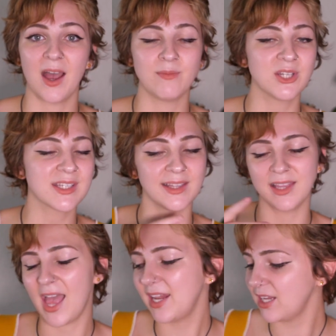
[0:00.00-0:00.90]
Just
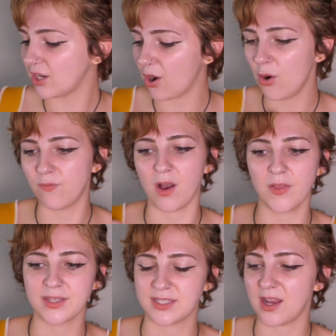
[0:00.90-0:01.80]
letting go of all
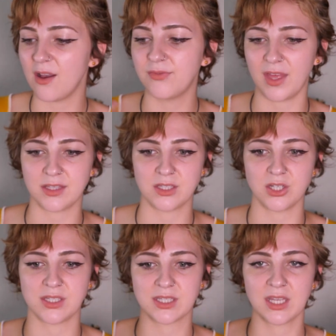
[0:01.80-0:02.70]
the stuff that's
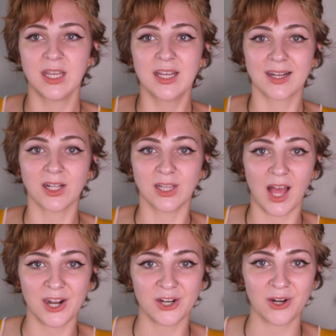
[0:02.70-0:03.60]
just
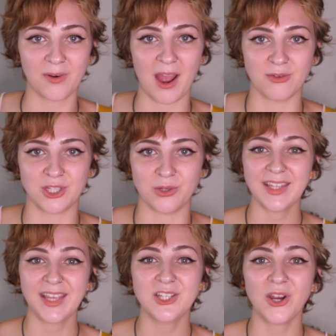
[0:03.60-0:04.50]
cluttered around you.
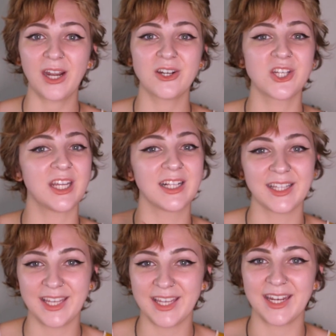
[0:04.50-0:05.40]
Get your energy
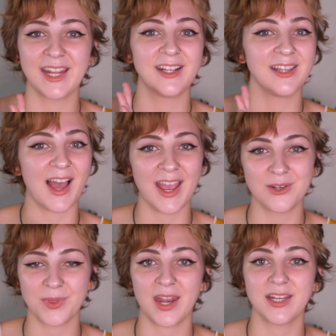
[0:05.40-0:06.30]
clean and
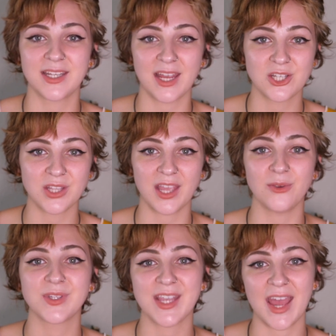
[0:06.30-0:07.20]
aligned with that intention that
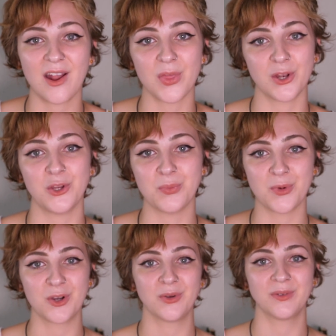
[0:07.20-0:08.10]
you set on the new
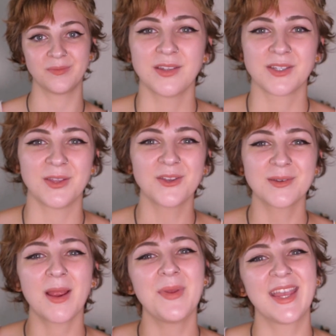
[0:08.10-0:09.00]
moon. So those
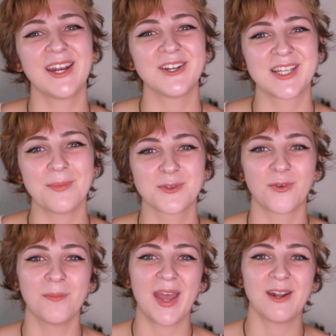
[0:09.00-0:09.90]
are my beginner tips
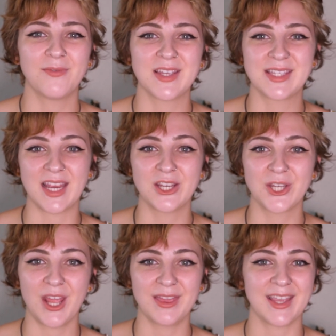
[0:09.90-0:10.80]
for
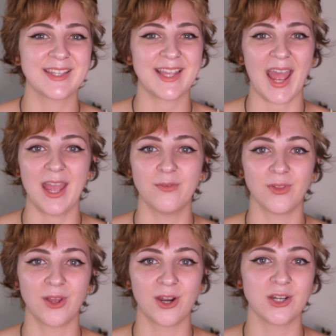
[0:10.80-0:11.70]
manifestation, things that I
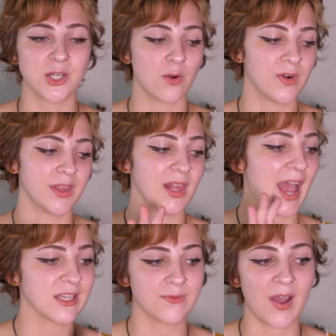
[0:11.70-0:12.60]
have learned over the
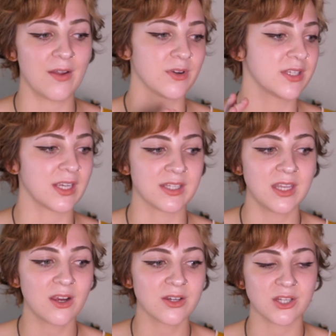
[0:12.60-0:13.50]
last 5 or 6
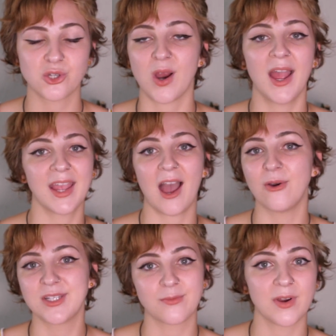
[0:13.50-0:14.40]
years and trying
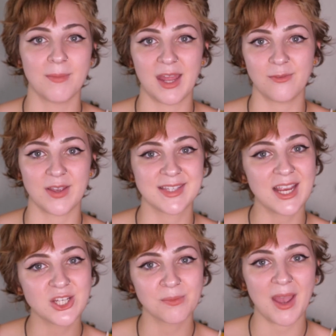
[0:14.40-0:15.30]
out different
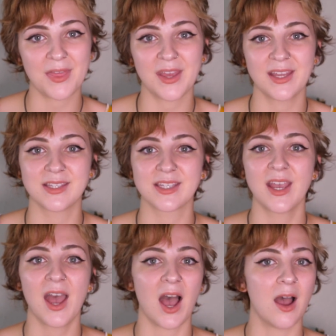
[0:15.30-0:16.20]
manifestation methods,
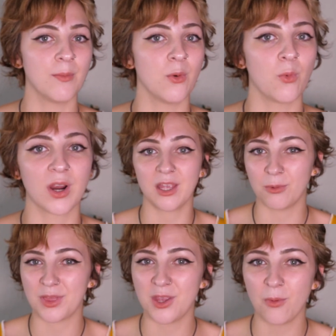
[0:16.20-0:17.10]
working
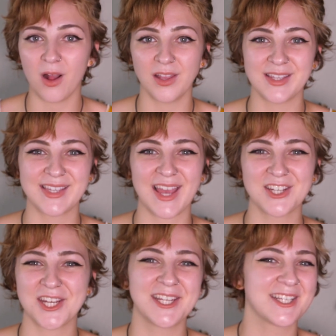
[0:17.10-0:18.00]
with you all in
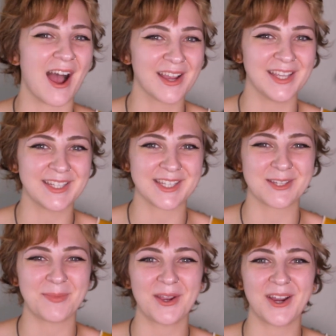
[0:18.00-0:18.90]
session, talking to
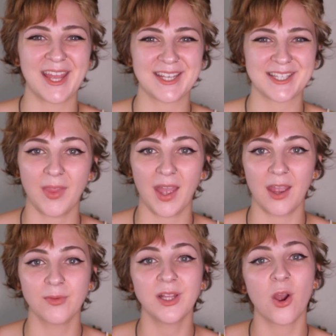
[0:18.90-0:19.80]
Spirit. I
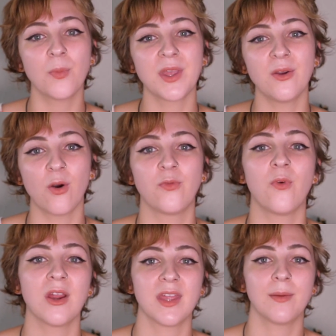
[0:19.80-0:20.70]
really hope that you go
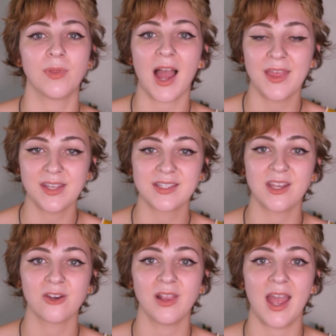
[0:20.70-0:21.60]
forth and apply these in
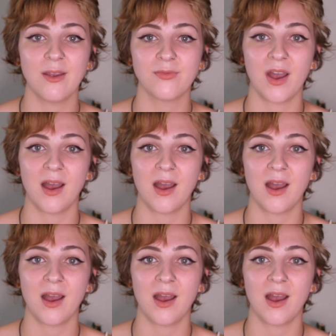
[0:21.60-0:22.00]
your life.